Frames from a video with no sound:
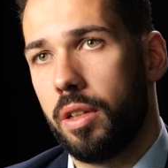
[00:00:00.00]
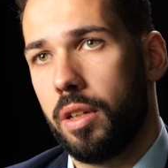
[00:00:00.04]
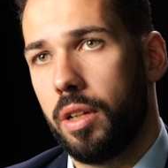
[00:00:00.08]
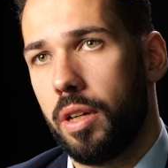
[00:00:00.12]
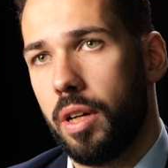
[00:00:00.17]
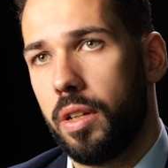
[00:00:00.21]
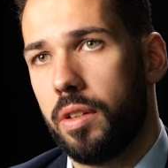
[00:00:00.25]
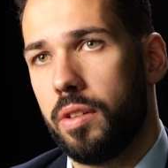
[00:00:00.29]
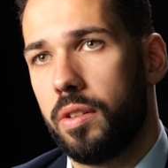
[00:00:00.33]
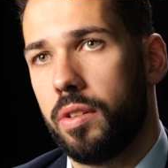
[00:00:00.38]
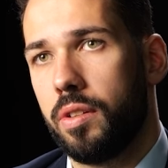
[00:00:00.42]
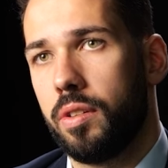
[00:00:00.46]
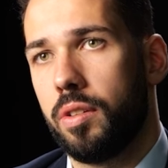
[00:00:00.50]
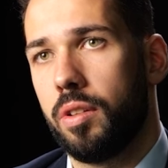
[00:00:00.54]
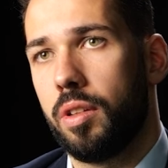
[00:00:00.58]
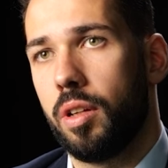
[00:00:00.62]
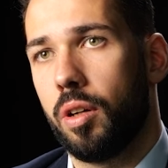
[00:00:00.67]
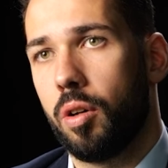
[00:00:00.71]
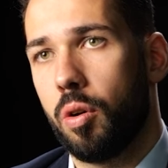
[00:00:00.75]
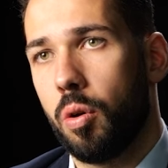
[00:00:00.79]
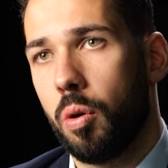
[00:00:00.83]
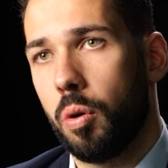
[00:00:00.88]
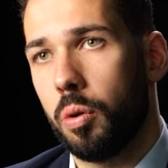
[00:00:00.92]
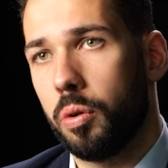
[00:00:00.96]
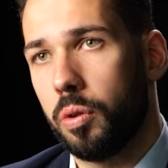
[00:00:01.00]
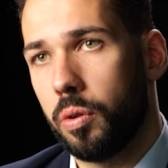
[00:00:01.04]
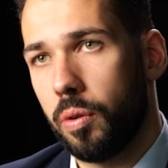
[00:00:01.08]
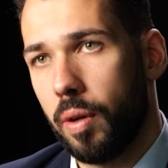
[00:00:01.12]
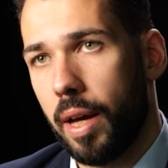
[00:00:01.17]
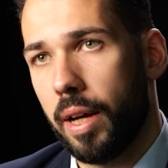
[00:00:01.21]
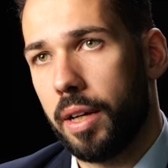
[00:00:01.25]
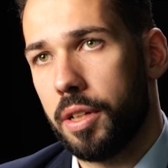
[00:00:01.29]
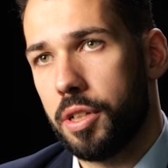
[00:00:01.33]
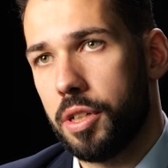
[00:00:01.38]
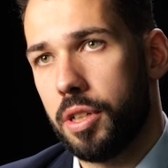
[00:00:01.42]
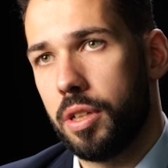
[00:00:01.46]
It's the call to
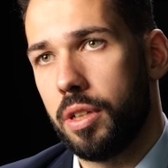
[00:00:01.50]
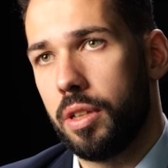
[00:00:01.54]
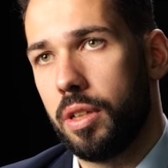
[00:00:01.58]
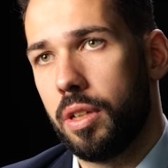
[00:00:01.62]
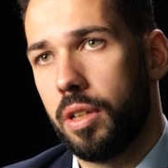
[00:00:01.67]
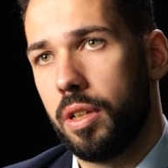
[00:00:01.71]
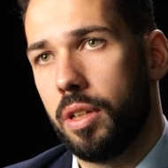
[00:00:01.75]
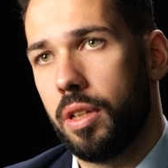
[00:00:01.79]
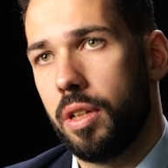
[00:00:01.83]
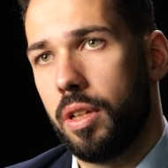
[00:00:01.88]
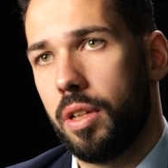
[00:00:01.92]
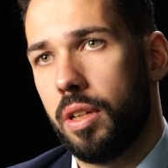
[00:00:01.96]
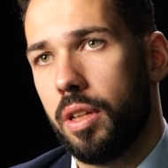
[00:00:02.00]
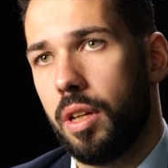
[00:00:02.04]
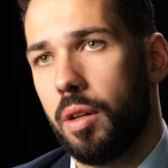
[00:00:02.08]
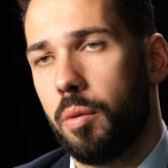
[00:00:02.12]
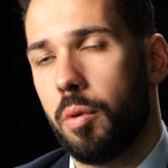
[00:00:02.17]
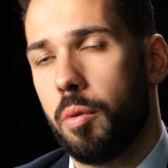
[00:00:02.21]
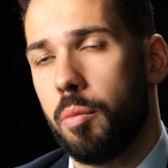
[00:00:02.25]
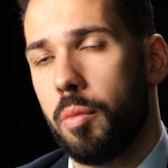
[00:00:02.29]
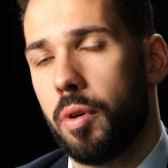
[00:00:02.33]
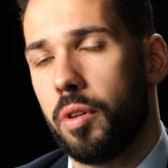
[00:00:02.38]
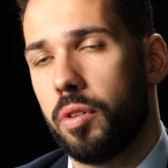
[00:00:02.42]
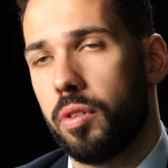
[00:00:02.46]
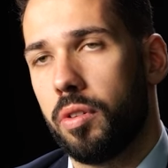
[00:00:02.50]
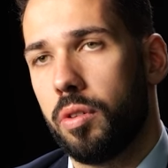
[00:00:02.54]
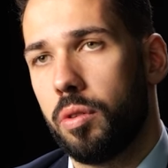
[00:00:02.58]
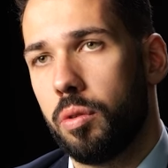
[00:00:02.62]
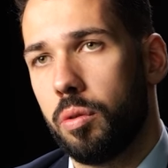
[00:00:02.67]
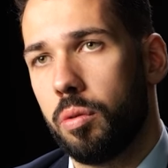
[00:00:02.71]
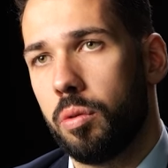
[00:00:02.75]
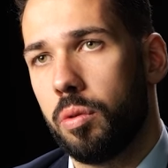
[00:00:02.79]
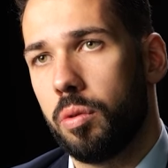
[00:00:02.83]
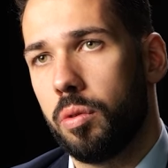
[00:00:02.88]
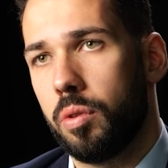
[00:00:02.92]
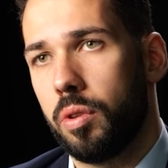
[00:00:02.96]
action that we must
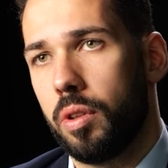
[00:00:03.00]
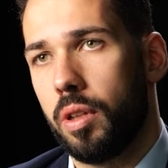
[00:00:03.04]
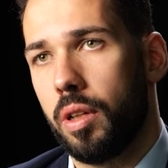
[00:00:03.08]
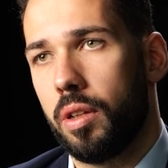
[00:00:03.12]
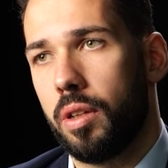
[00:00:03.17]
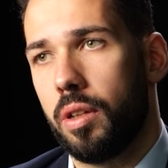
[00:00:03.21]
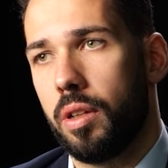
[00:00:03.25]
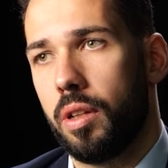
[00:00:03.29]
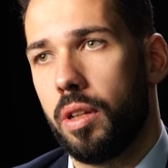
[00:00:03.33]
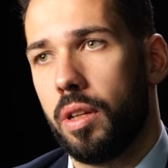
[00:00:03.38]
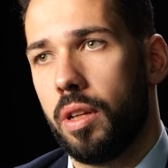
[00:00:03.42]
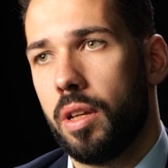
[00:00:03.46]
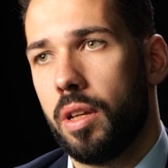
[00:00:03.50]
do, that